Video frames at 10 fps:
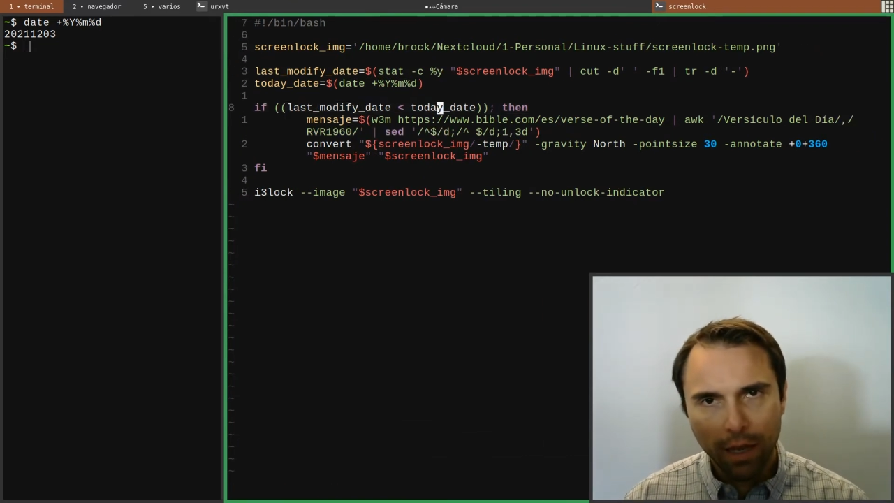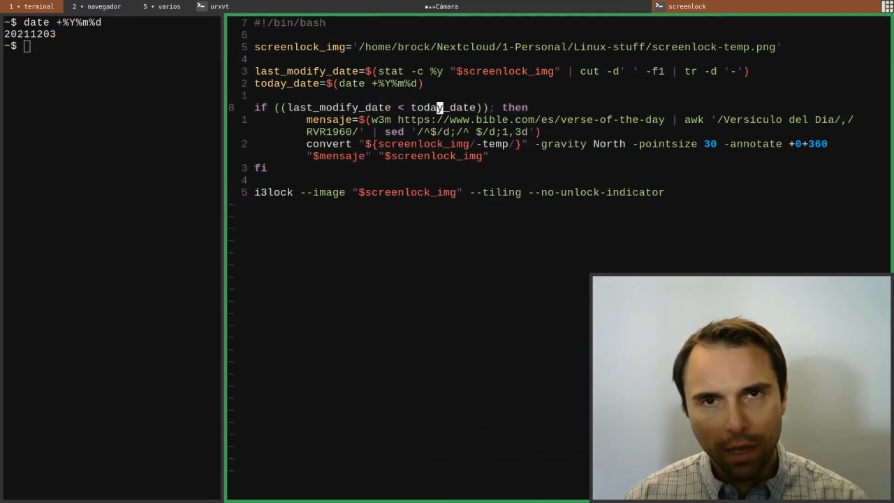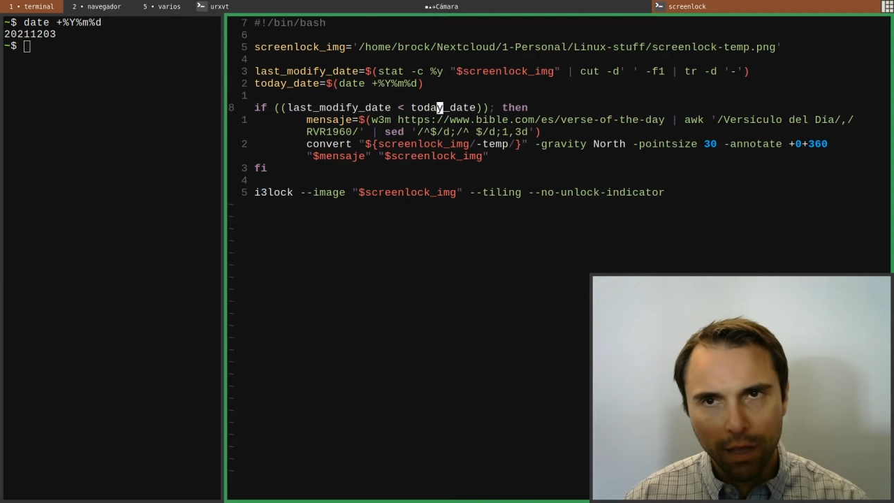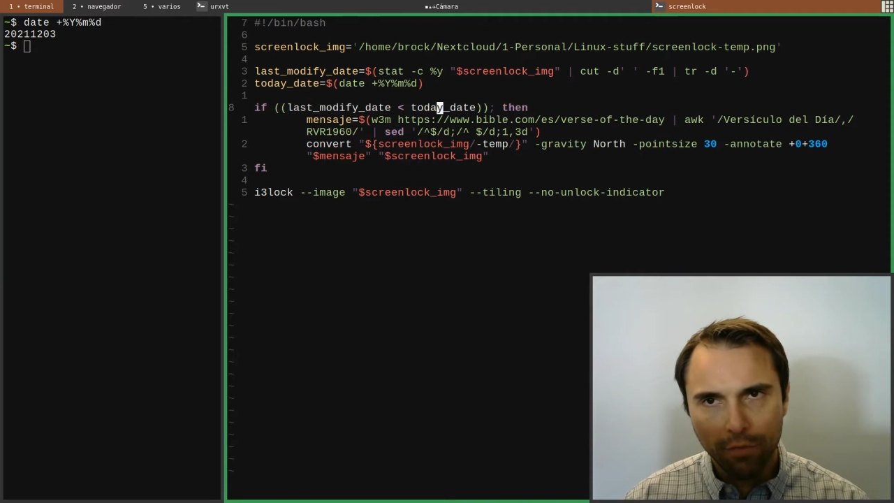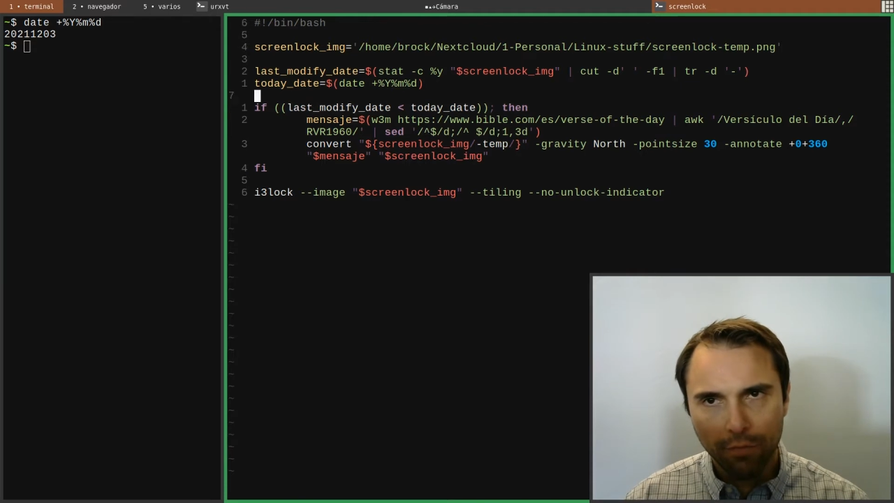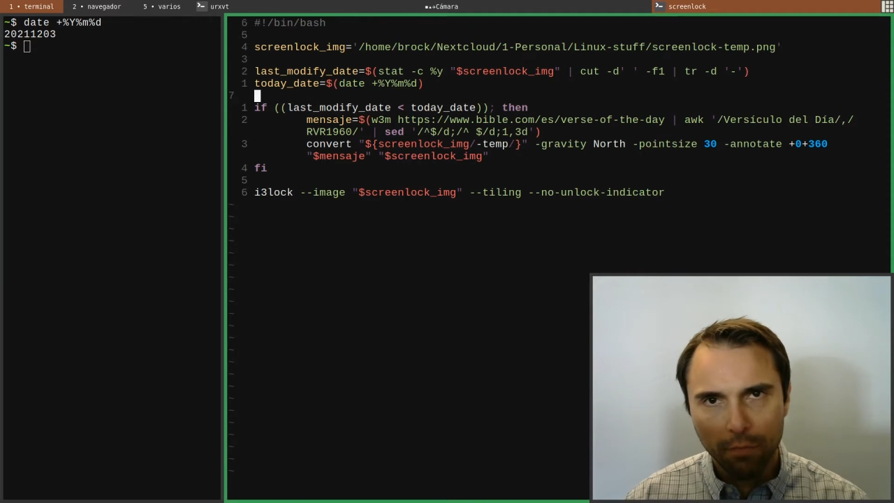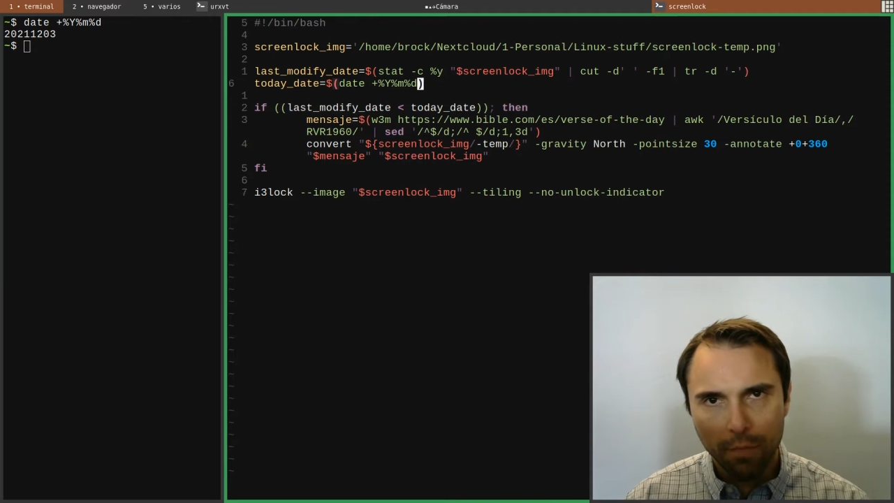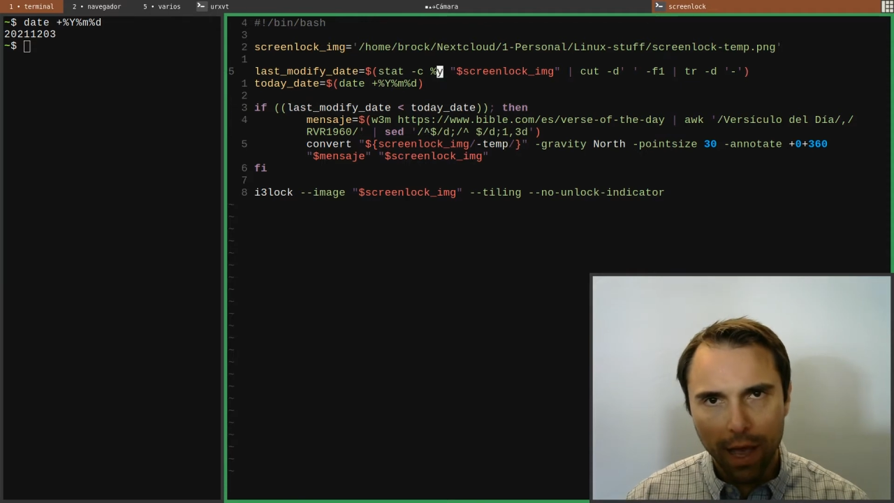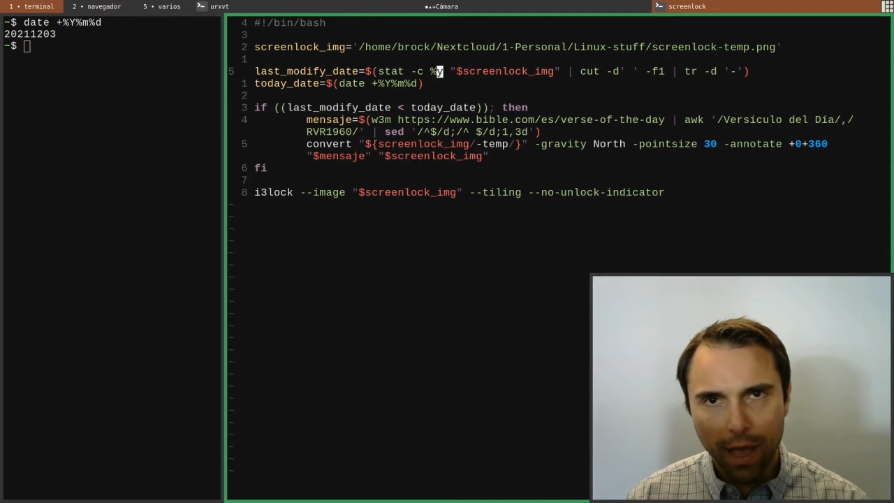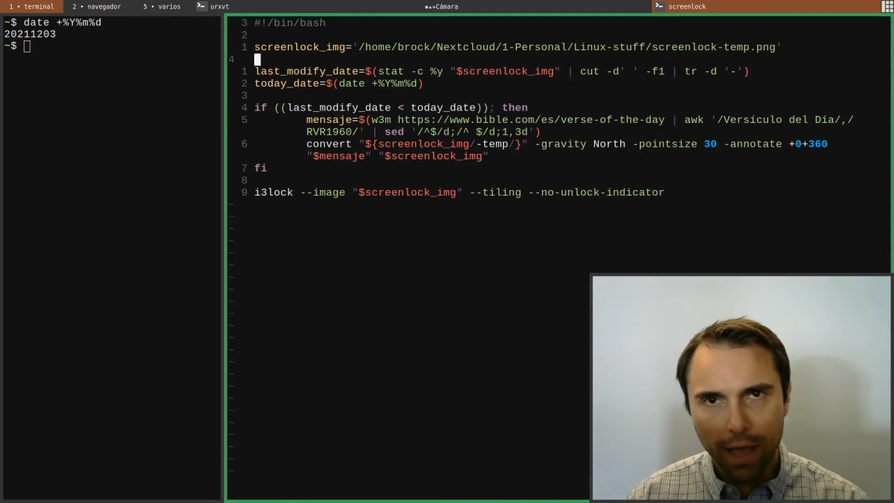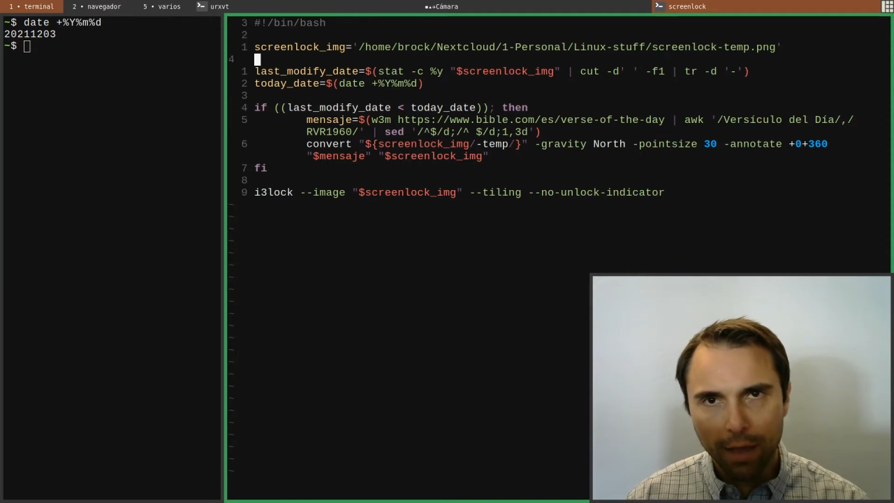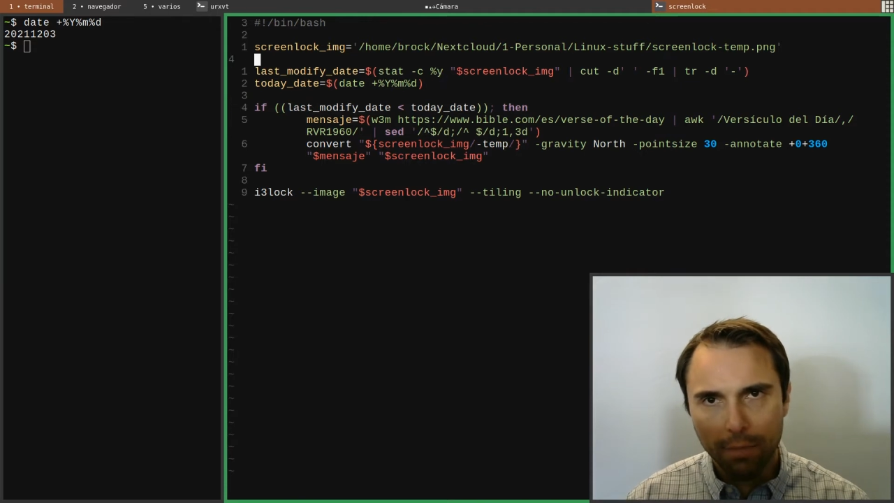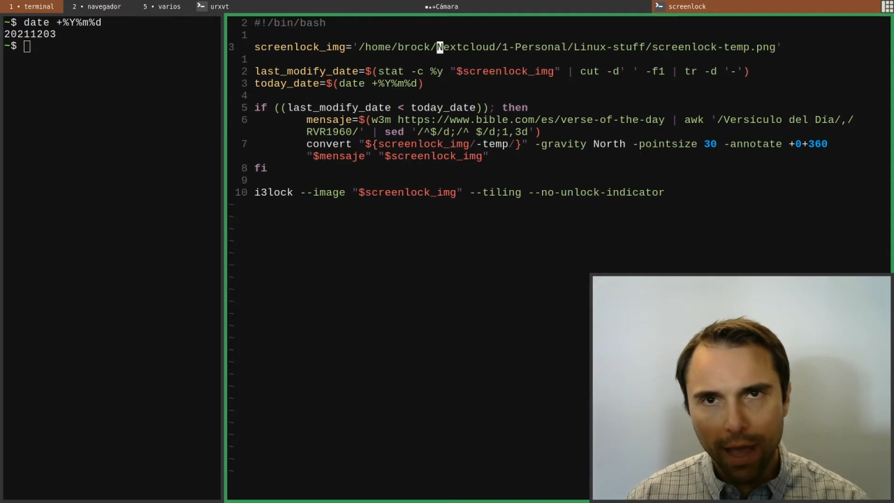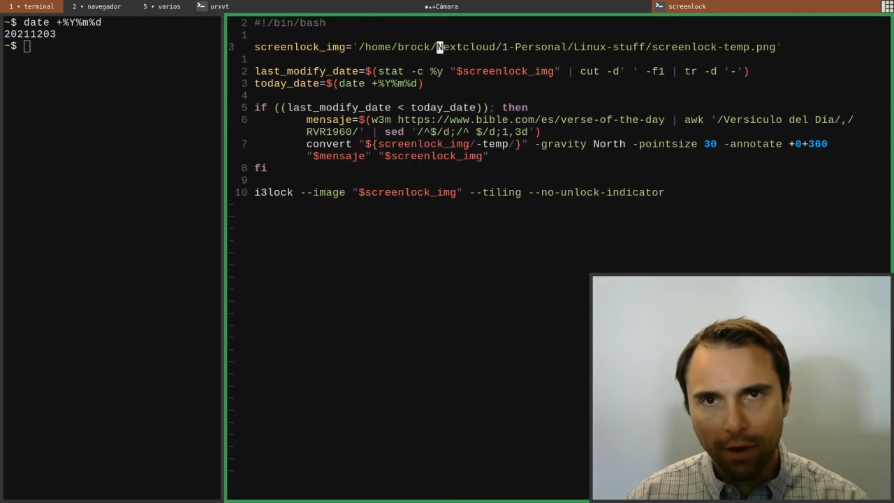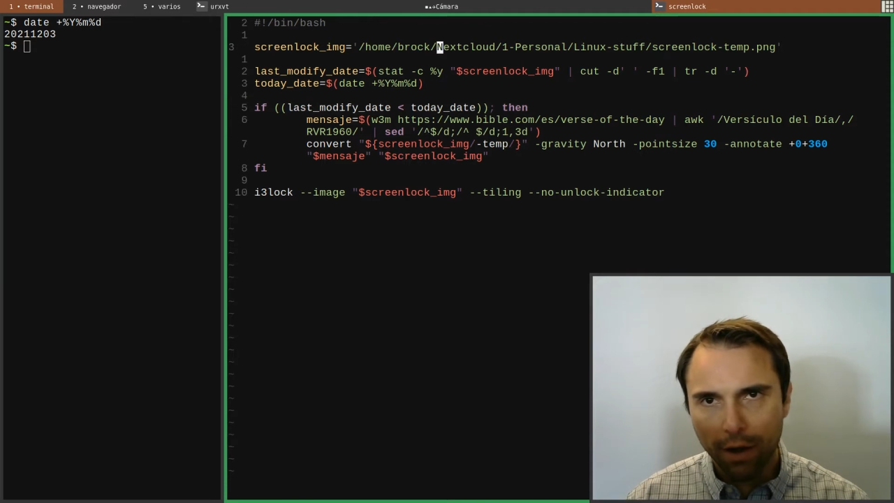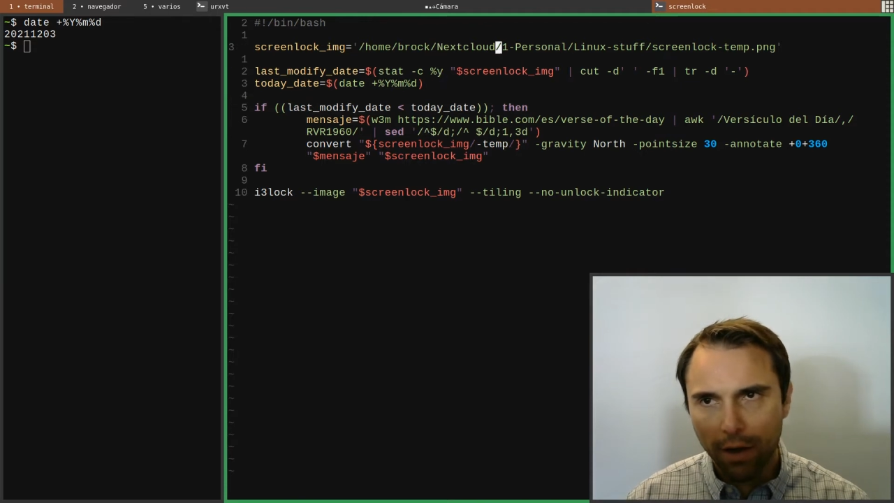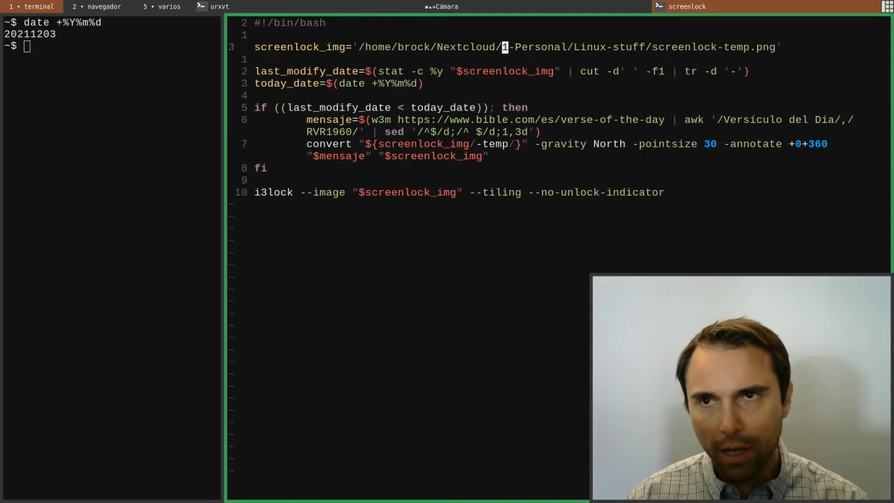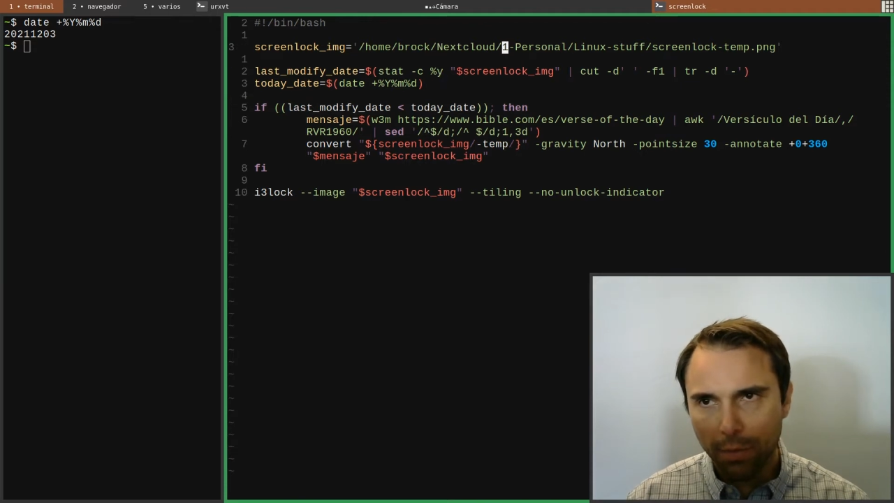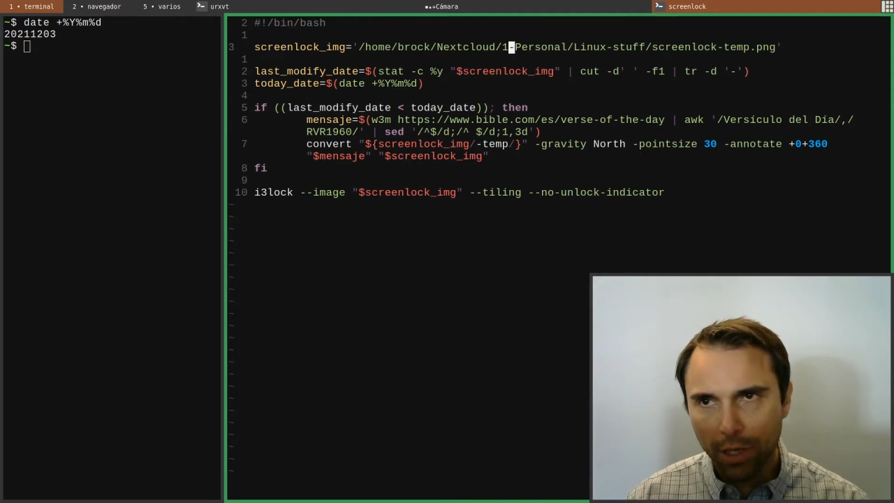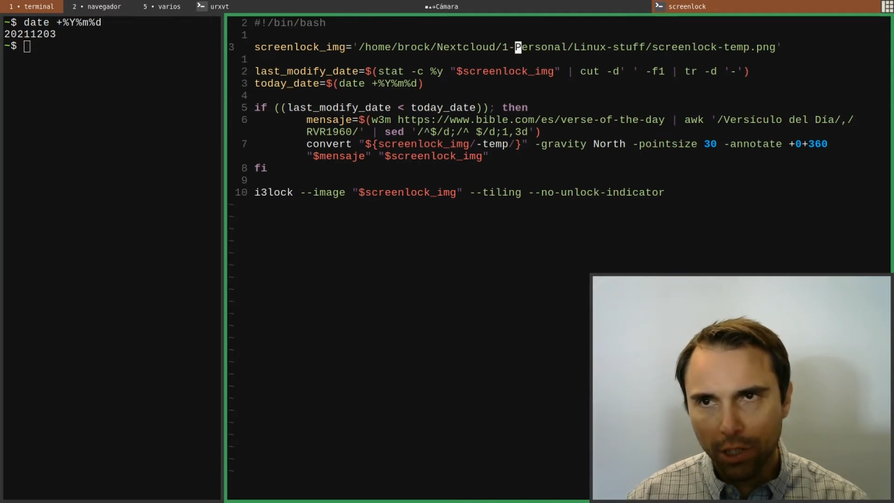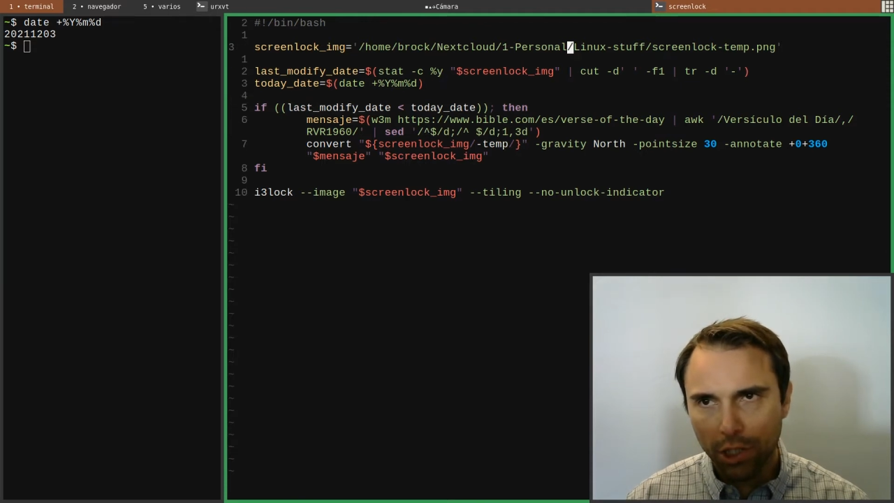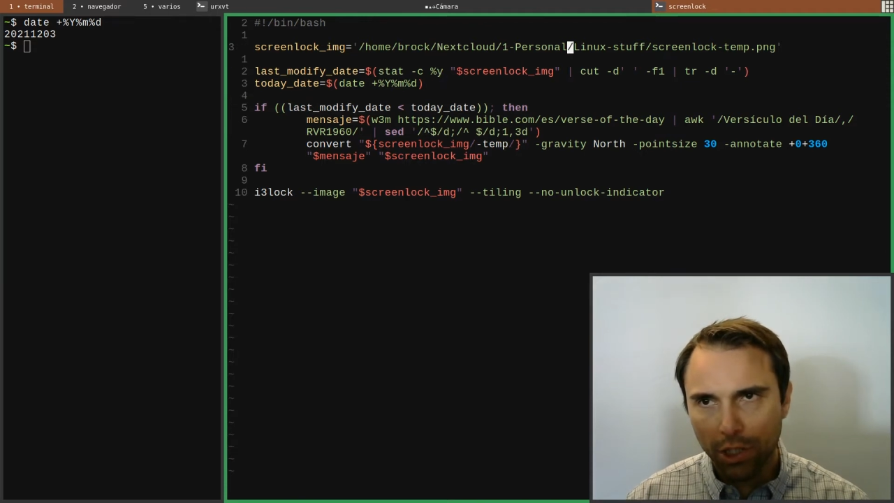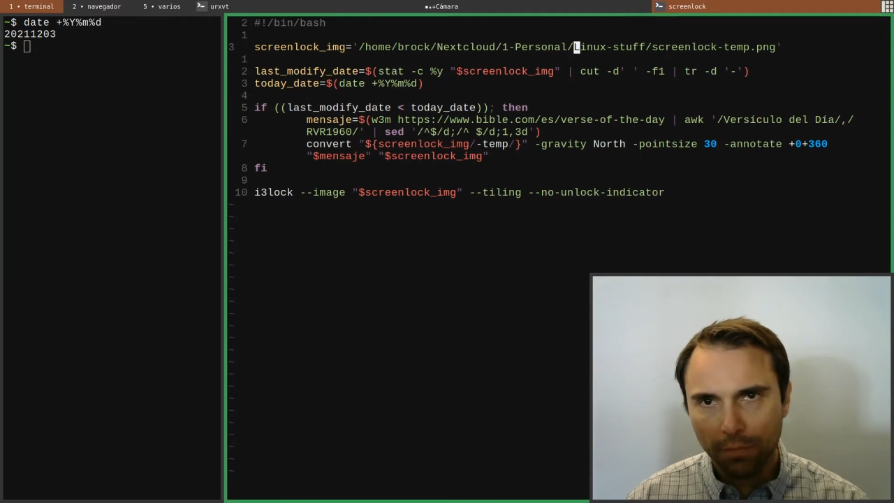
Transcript: if my background image